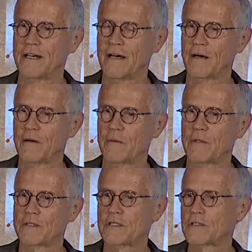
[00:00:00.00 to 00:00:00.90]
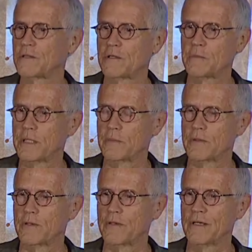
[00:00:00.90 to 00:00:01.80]
Uh, we're just 200
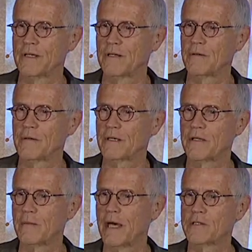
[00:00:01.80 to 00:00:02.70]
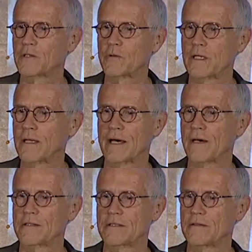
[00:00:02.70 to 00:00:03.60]
people. Can you imagine
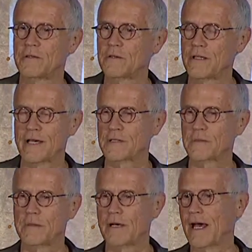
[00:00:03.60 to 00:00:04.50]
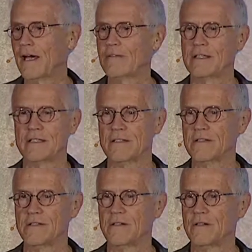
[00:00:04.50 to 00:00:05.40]
20,000 or 200,000 people having
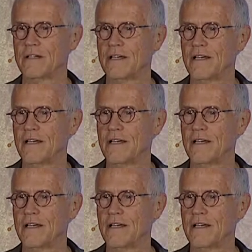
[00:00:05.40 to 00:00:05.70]
this, you know?